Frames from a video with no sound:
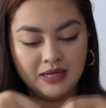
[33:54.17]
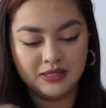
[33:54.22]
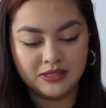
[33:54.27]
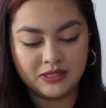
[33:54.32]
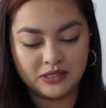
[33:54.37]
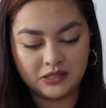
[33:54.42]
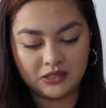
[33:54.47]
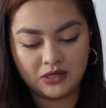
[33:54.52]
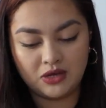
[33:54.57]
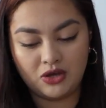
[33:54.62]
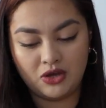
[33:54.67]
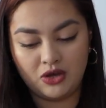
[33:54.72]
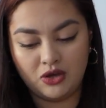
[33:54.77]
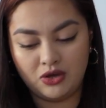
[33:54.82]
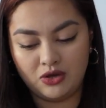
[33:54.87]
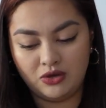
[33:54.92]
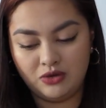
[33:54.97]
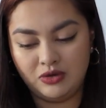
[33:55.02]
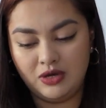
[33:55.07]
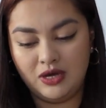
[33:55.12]

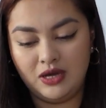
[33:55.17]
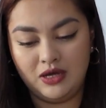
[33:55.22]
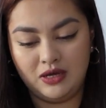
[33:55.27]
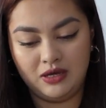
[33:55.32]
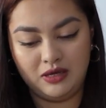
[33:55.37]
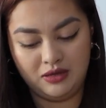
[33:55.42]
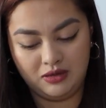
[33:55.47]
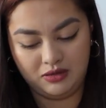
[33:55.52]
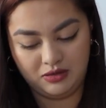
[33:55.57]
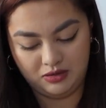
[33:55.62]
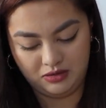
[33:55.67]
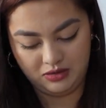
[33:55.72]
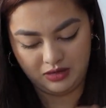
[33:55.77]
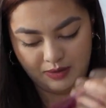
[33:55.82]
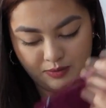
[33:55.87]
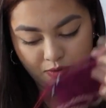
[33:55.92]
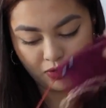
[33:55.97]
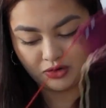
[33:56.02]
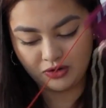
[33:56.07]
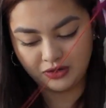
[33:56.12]
So
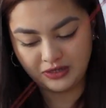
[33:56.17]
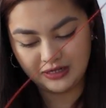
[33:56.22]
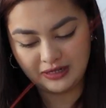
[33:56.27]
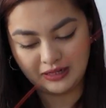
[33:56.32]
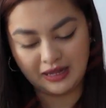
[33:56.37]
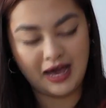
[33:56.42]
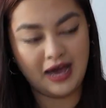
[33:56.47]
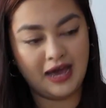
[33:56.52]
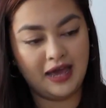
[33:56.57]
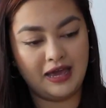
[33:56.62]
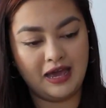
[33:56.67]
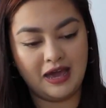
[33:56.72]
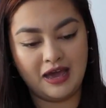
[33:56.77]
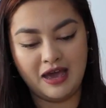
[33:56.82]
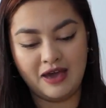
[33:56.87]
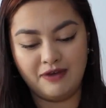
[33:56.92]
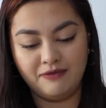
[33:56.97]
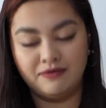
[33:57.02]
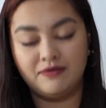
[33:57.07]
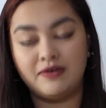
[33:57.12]
I'm not gonna lie, I
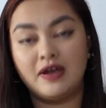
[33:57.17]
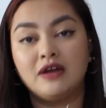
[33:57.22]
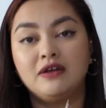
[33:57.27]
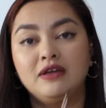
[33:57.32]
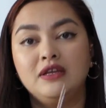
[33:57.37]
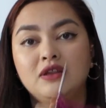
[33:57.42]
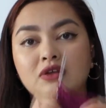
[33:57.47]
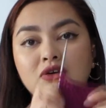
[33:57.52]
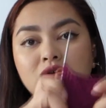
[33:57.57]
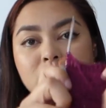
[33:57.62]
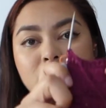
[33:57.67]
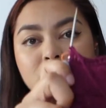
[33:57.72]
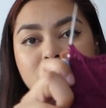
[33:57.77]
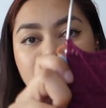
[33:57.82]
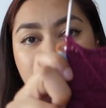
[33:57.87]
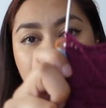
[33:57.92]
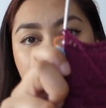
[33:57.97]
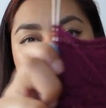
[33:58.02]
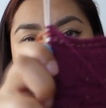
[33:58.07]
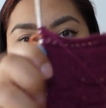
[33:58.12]
have very low
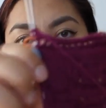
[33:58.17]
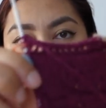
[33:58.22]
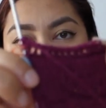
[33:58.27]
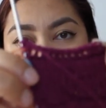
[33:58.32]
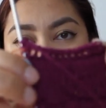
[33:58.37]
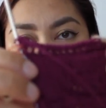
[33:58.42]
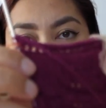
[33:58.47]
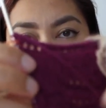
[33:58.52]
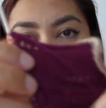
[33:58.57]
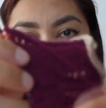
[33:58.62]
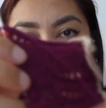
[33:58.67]
motivation to work